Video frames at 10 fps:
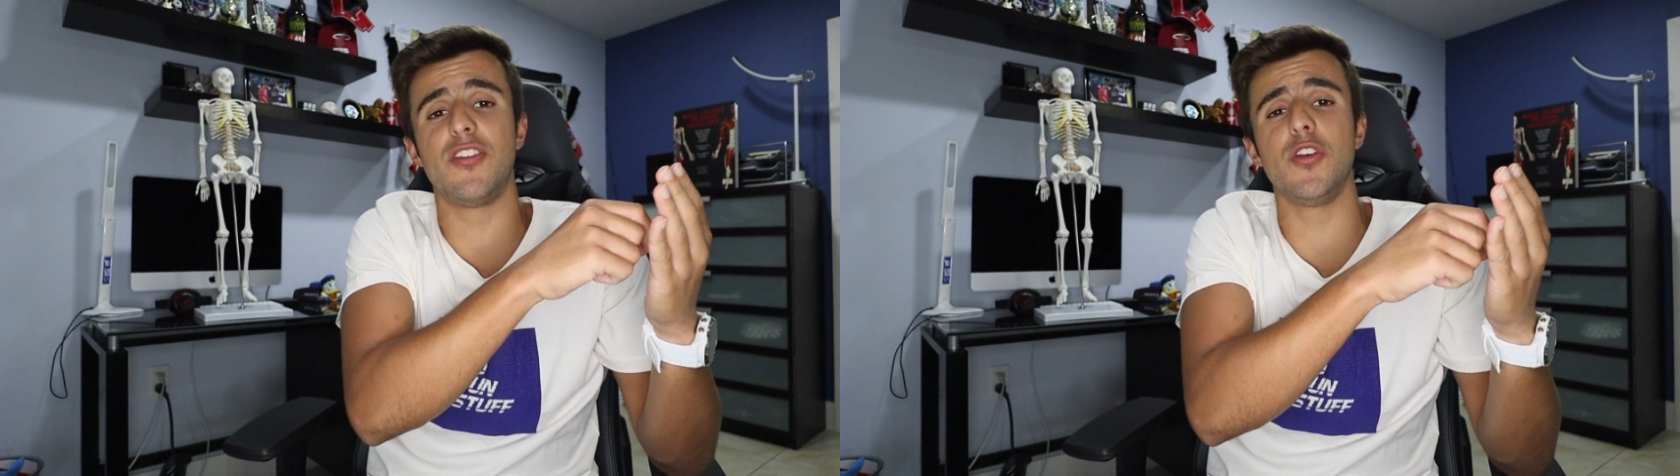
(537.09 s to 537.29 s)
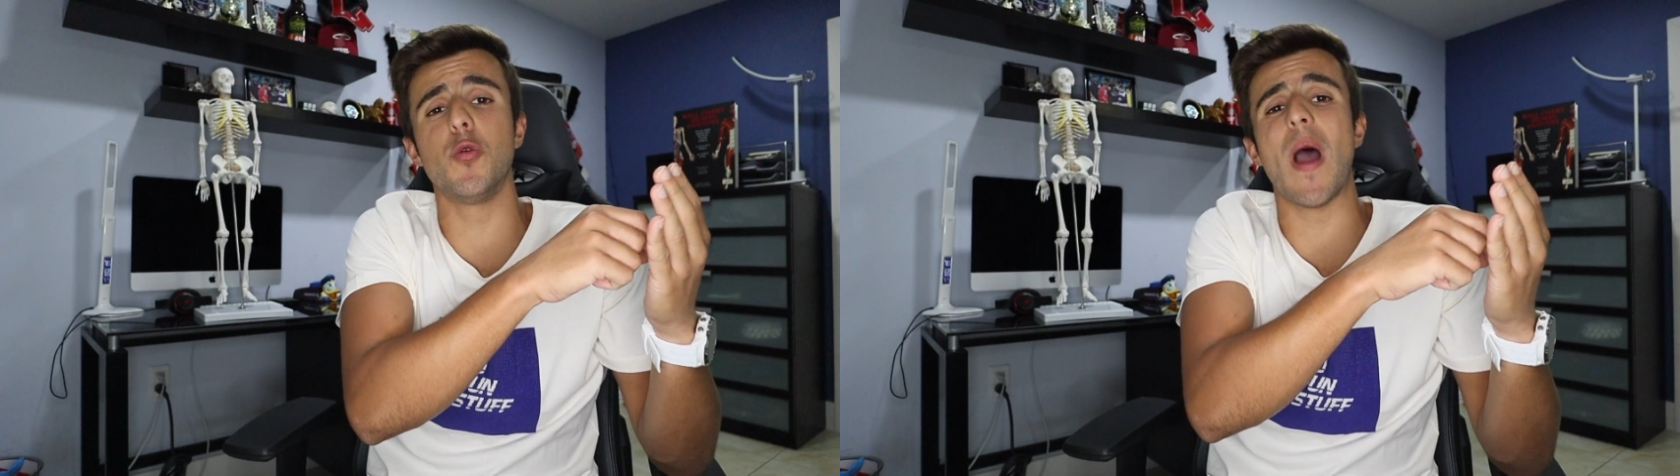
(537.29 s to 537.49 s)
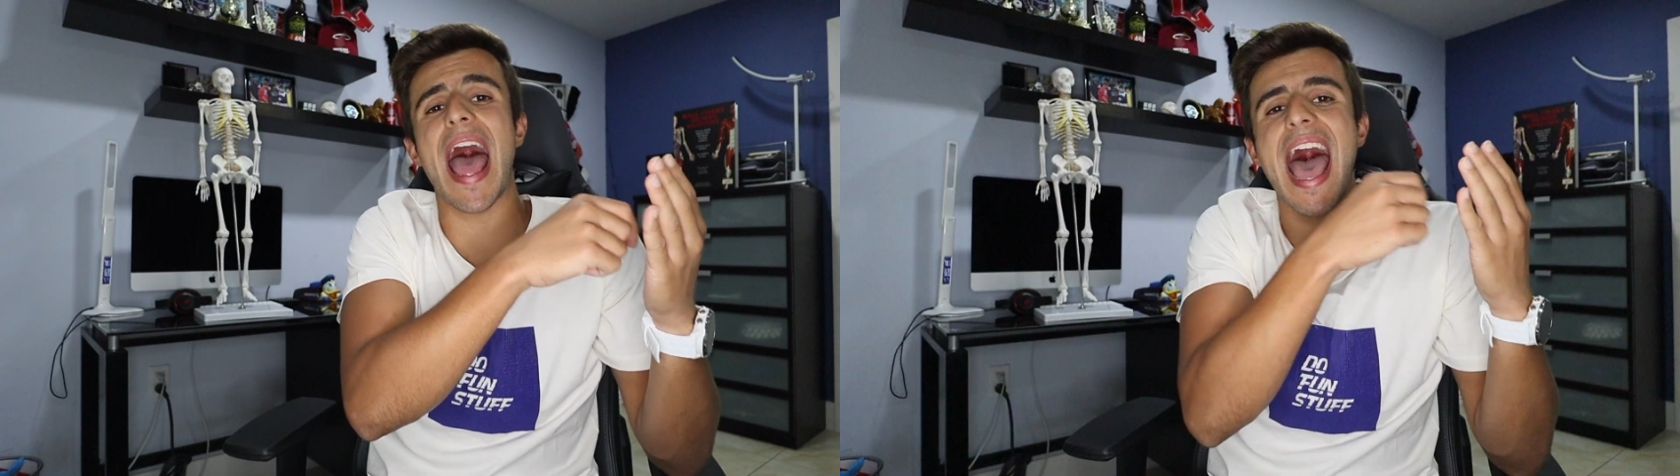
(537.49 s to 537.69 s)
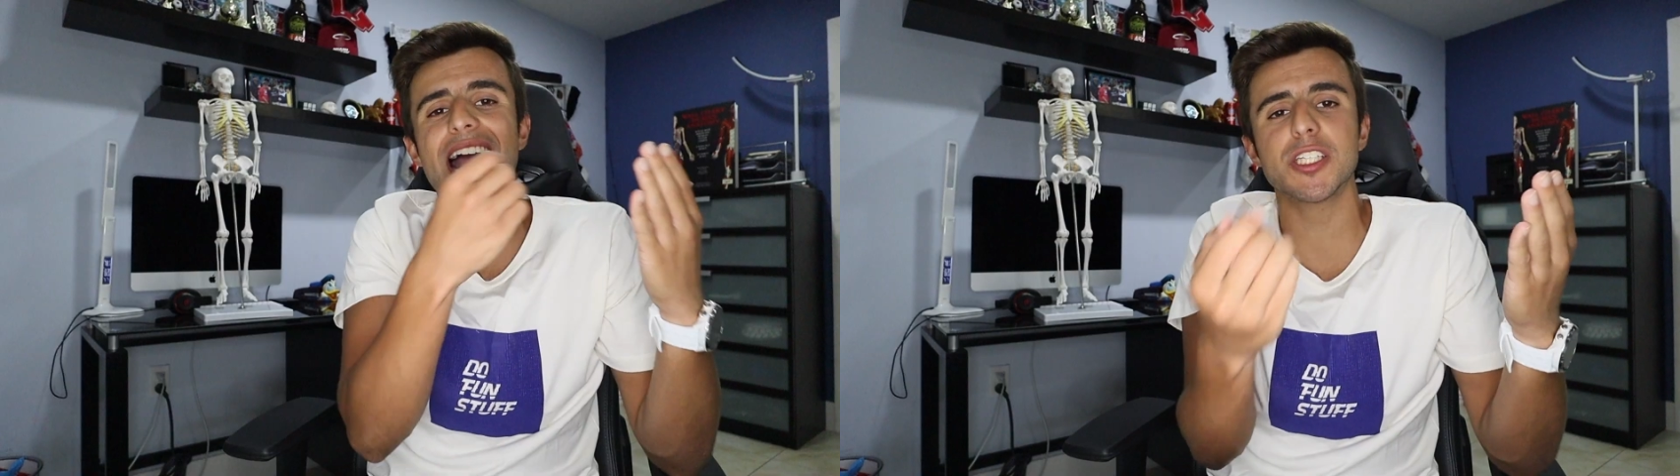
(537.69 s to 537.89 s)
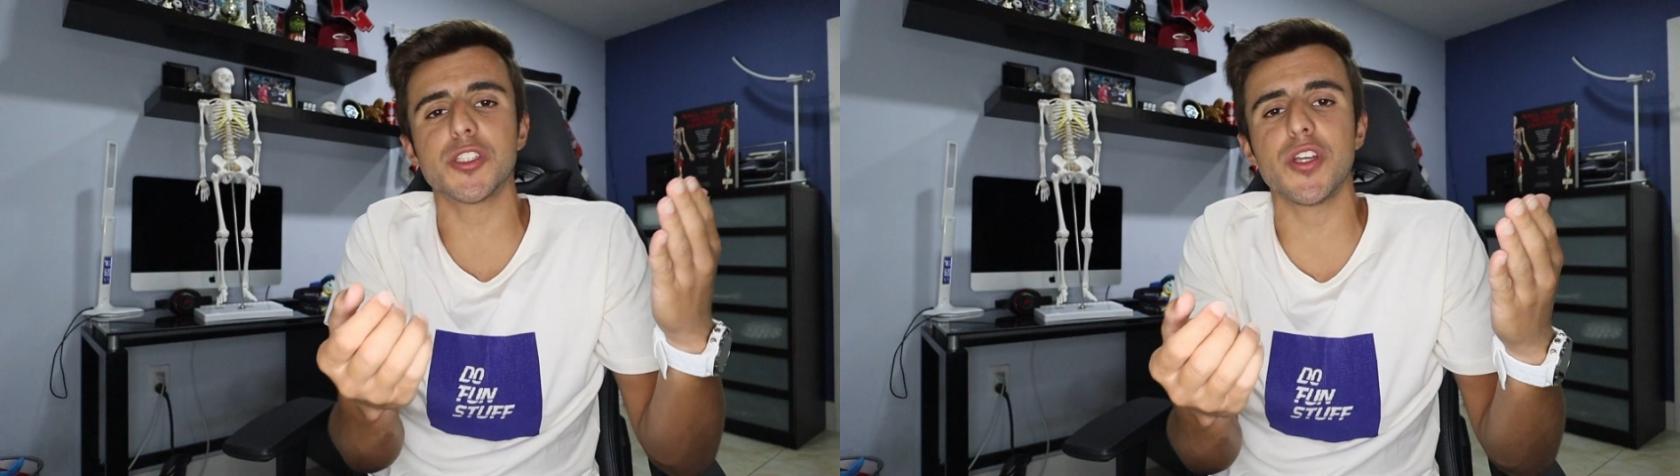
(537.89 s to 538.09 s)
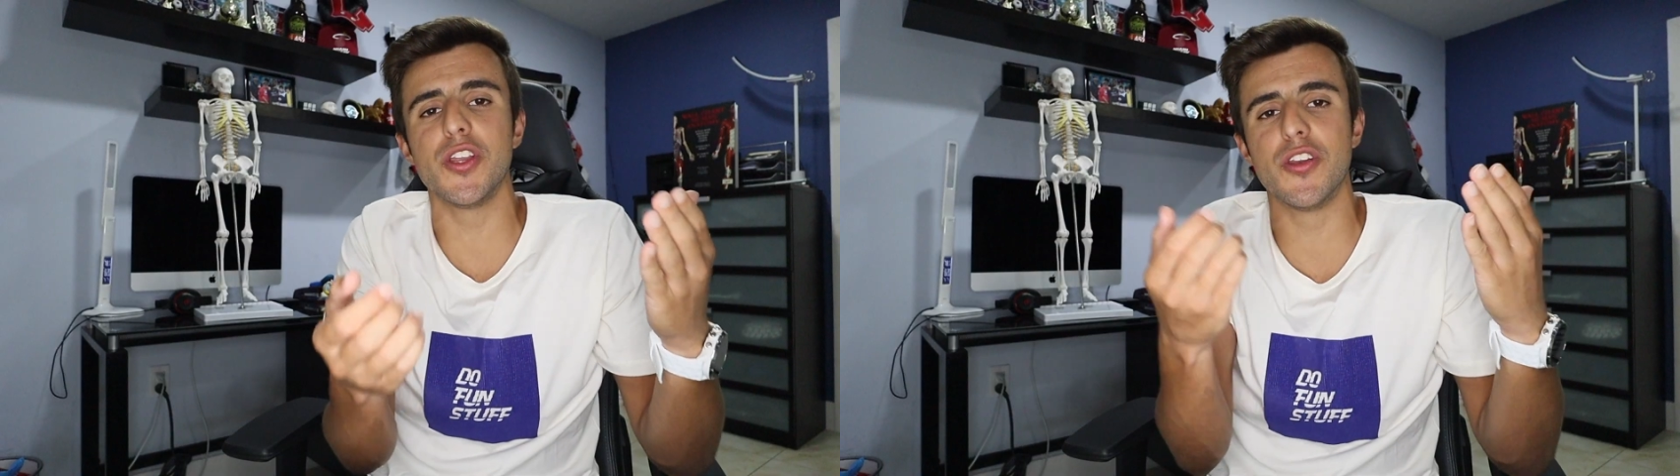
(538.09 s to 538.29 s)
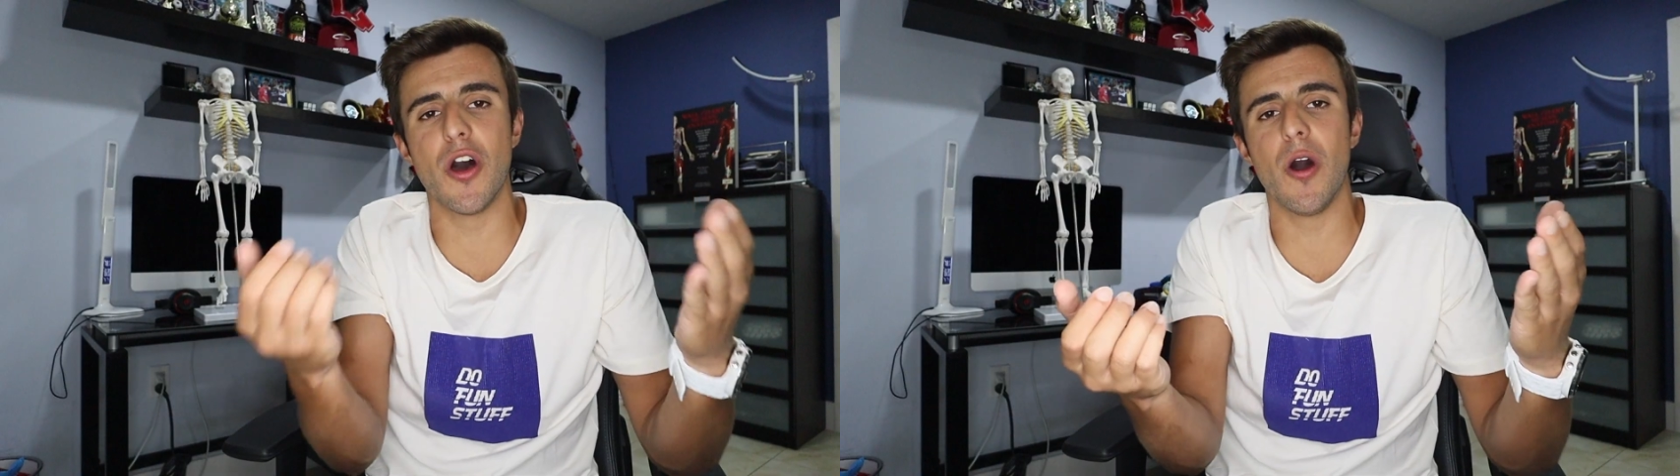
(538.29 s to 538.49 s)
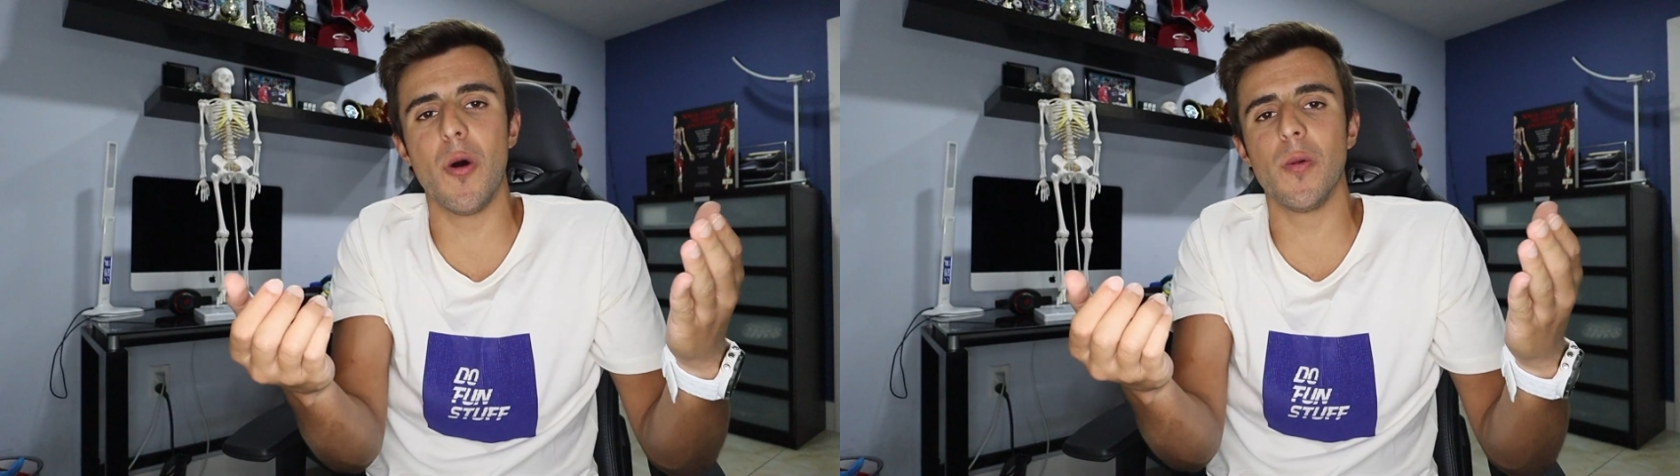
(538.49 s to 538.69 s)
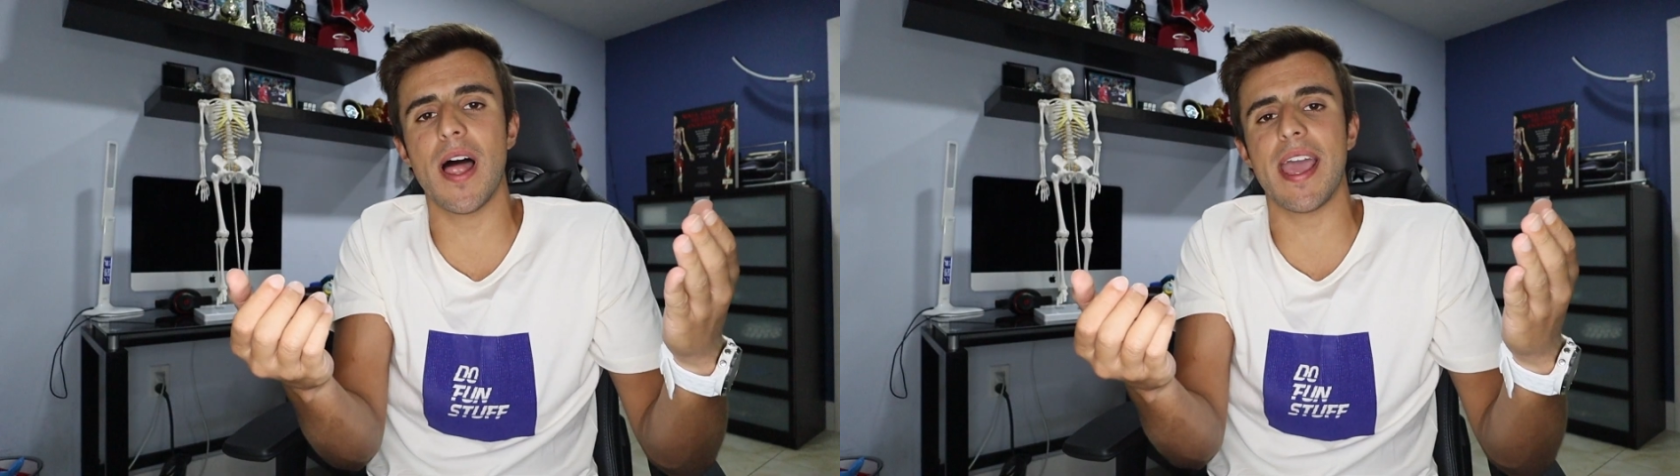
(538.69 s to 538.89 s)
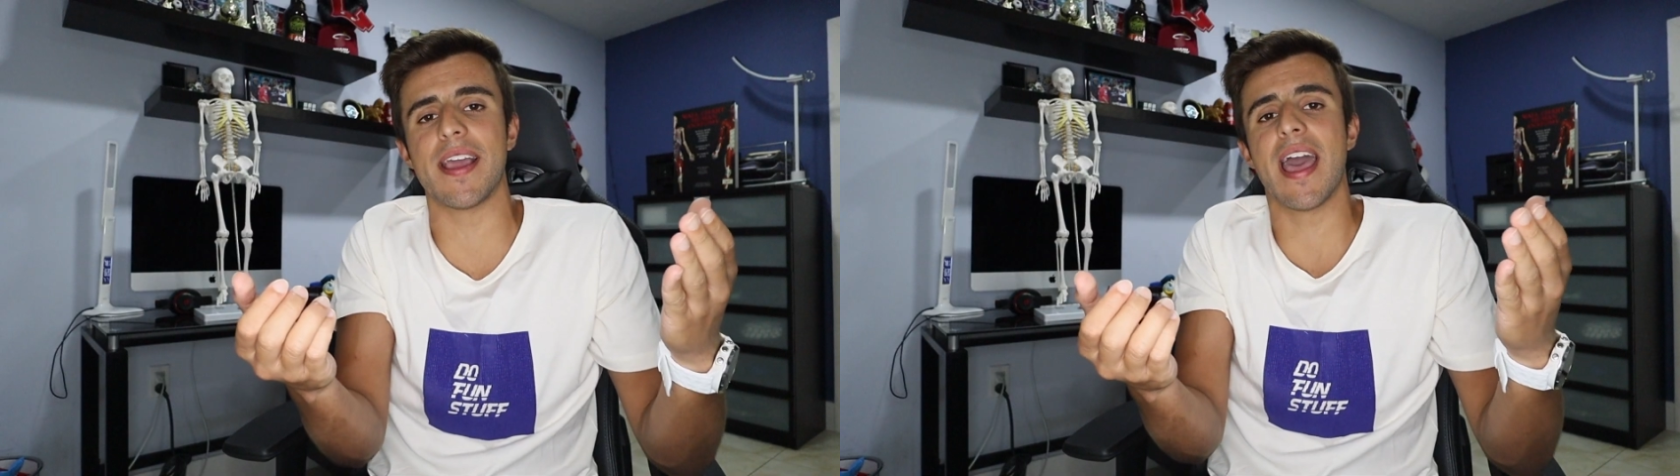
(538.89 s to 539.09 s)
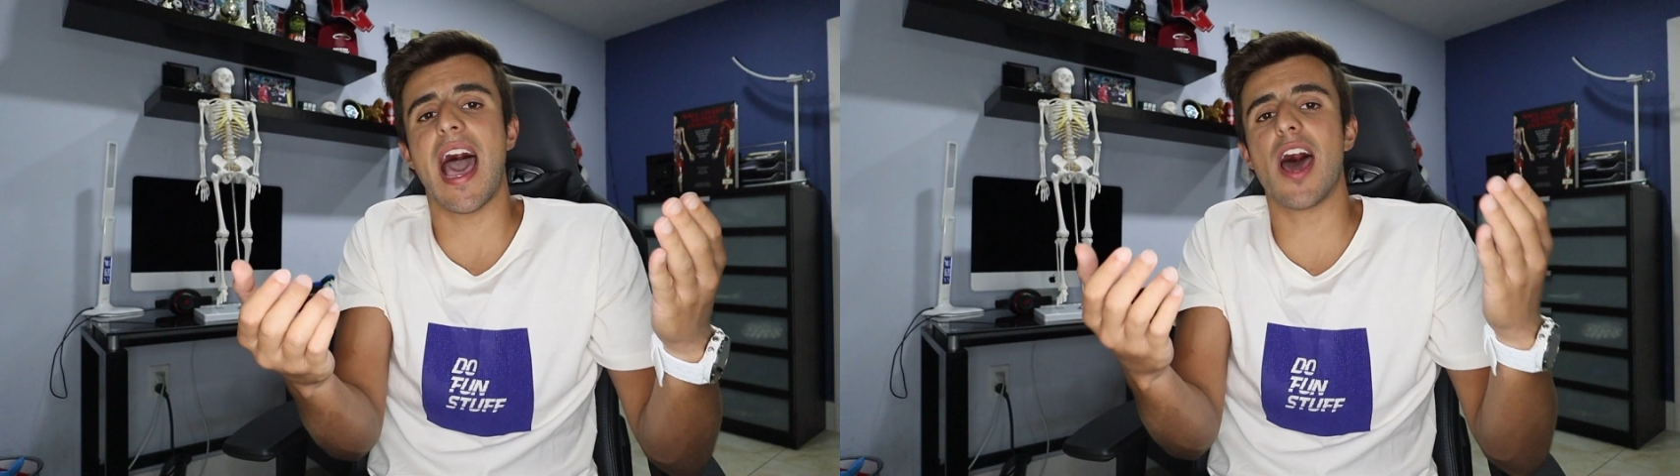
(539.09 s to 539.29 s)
do you actually know like